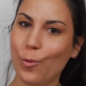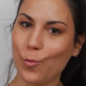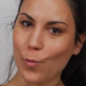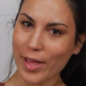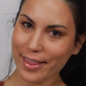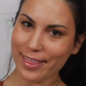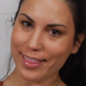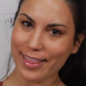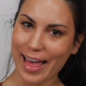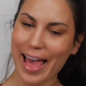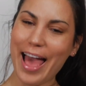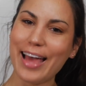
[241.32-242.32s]
with
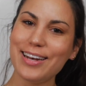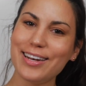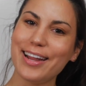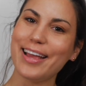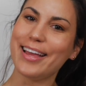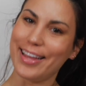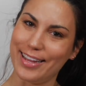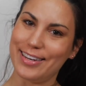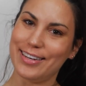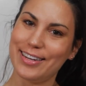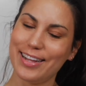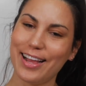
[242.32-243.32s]
and
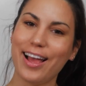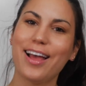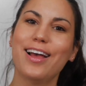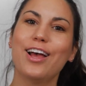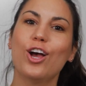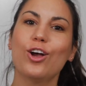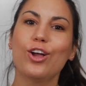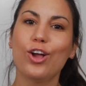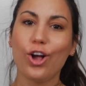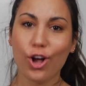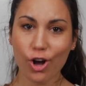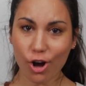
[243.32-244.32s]
in.
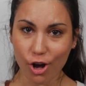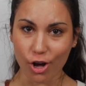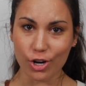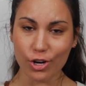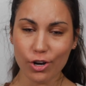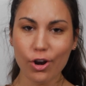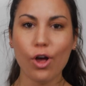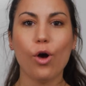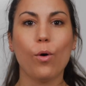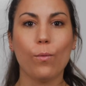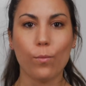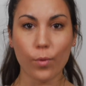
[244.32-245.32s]
Con,
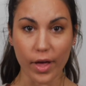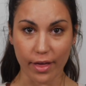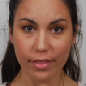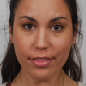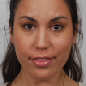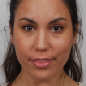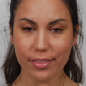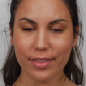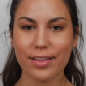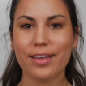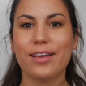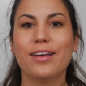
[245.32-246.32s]
with,
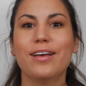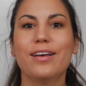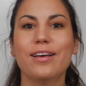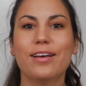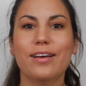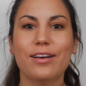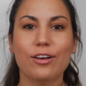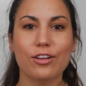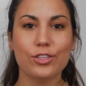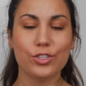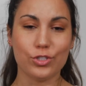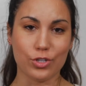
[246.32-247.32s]

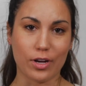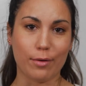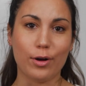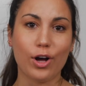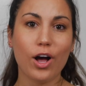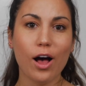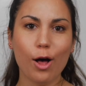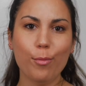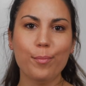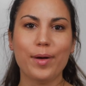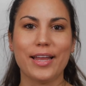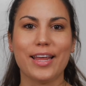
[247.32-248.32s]
to talk about
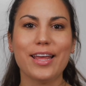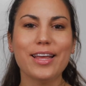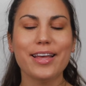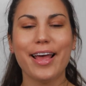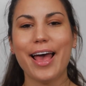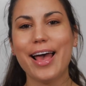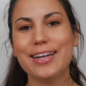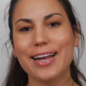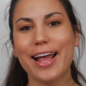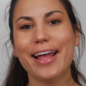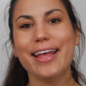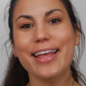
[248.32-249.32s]
company, and
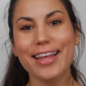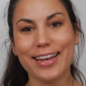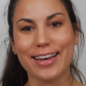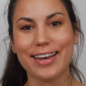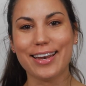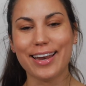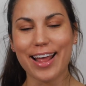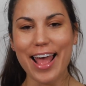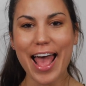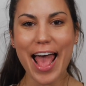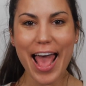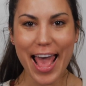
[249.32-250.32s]

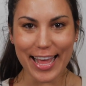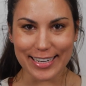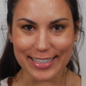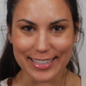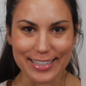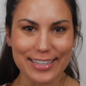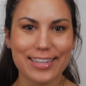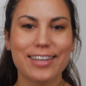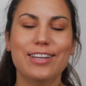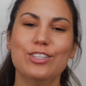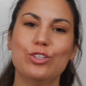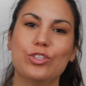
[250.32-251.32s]
en,
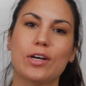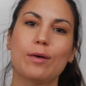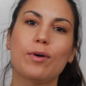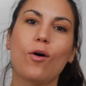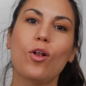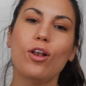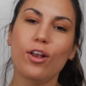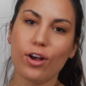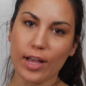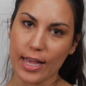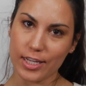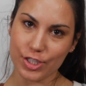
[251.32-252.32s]
to talk about
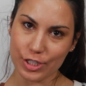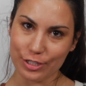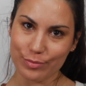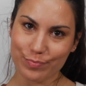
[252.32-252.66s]
location.